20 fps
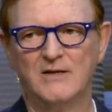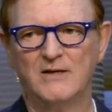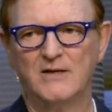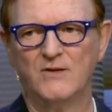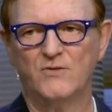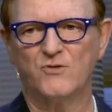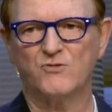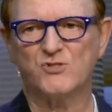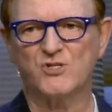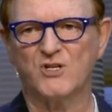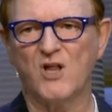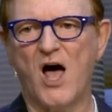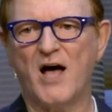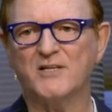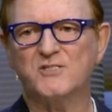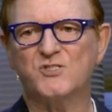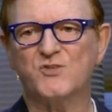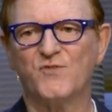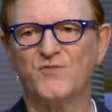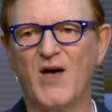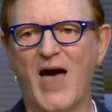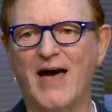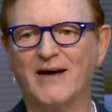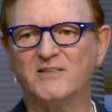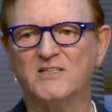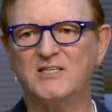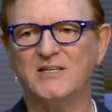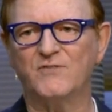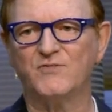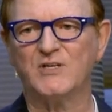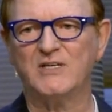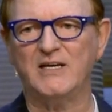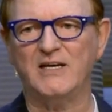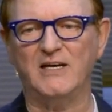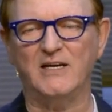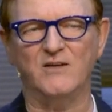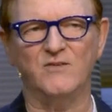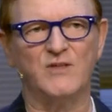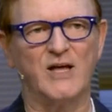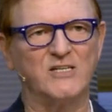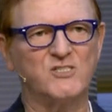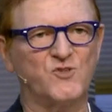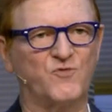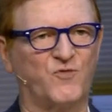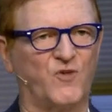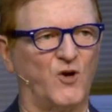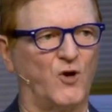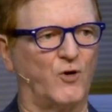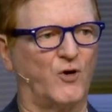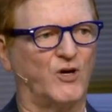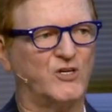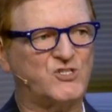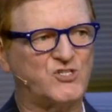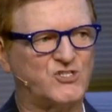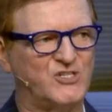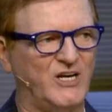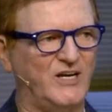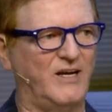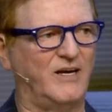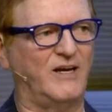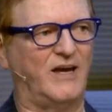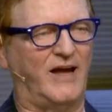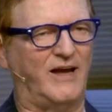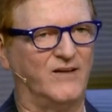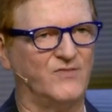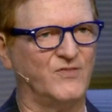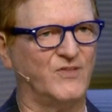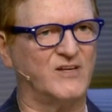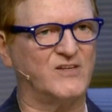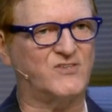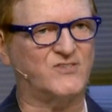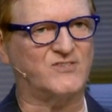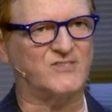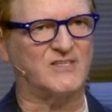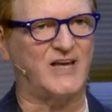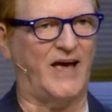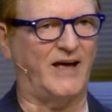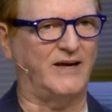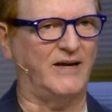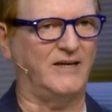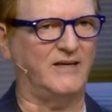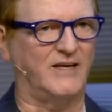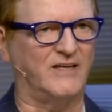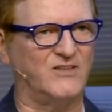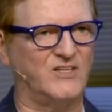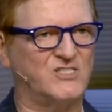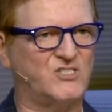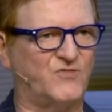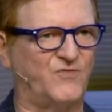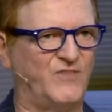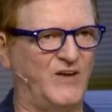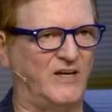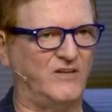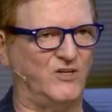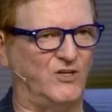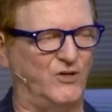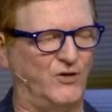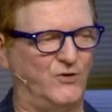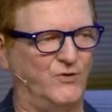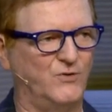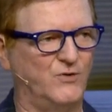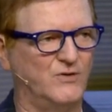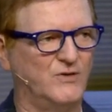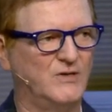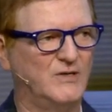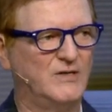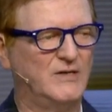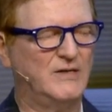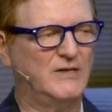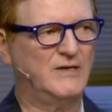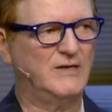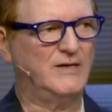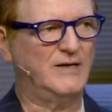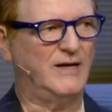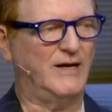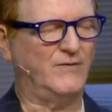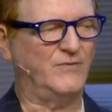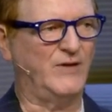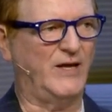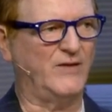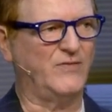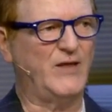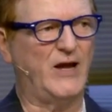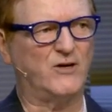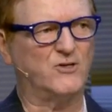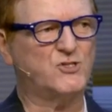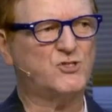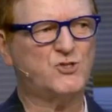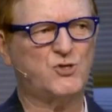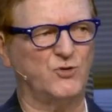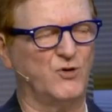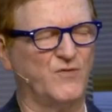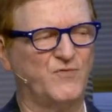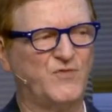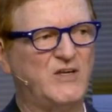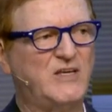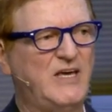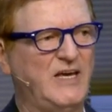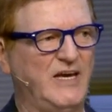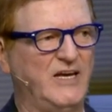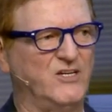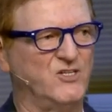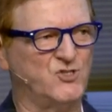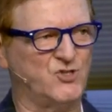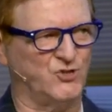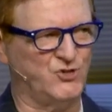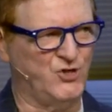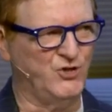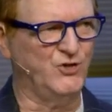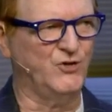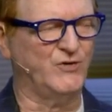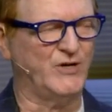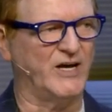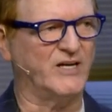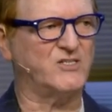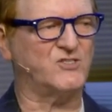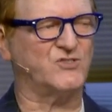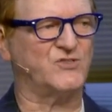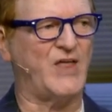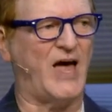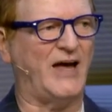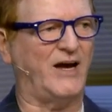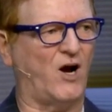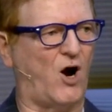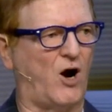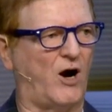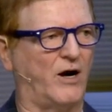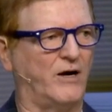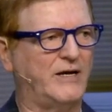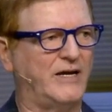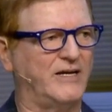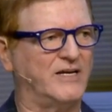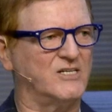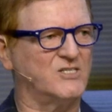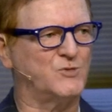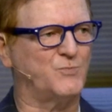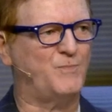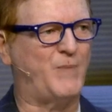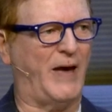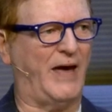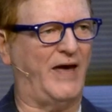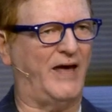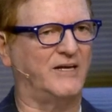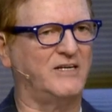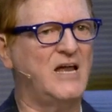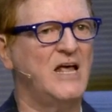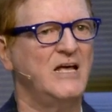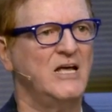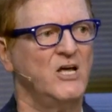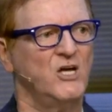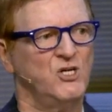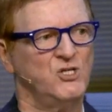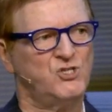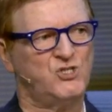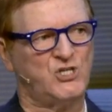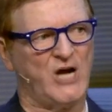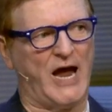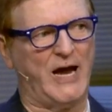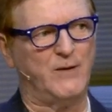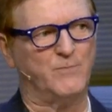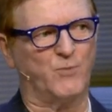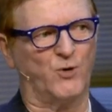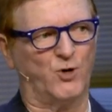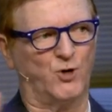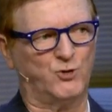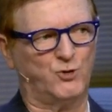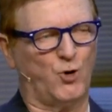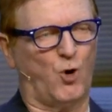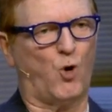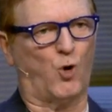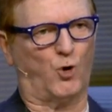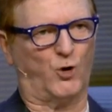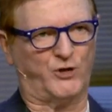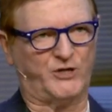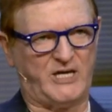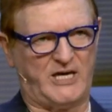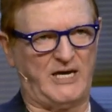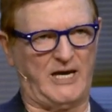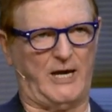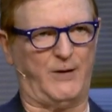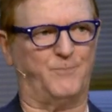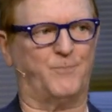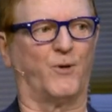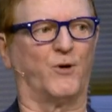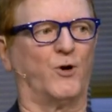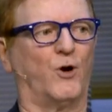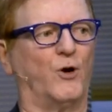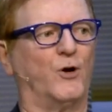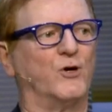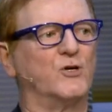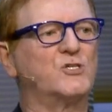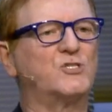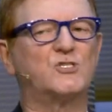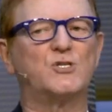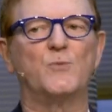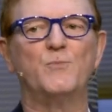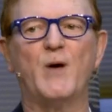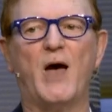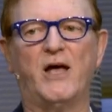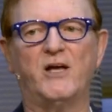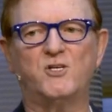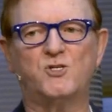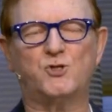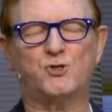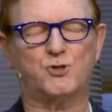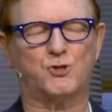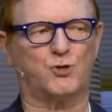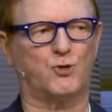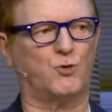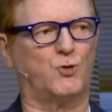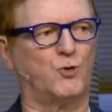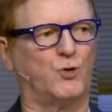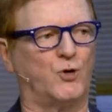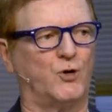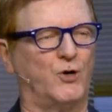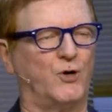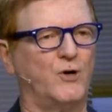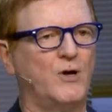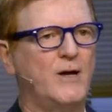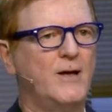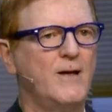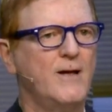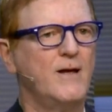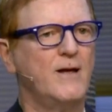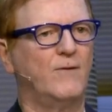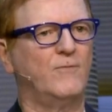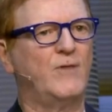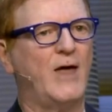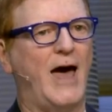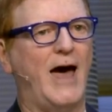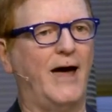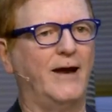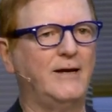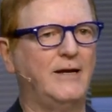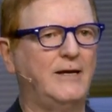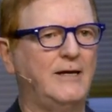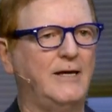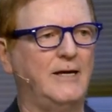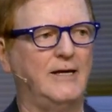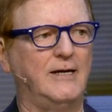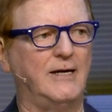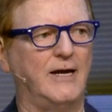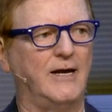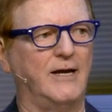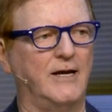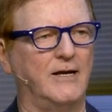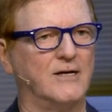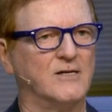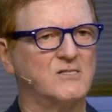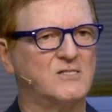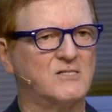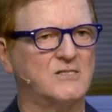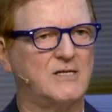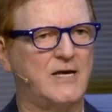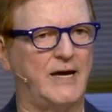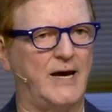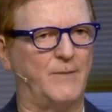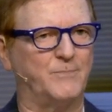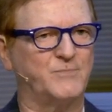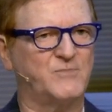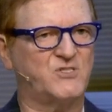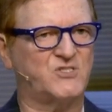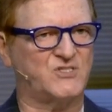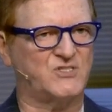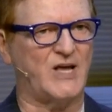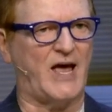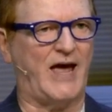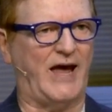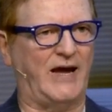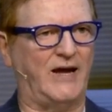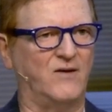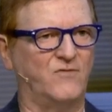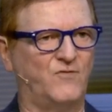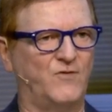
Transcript: There's lots of activity that's flourishing in this setting, in this venue. And then there's two of the king's eunuchs. They are his bed chamber doorkeepers to make sure that he is kept safe.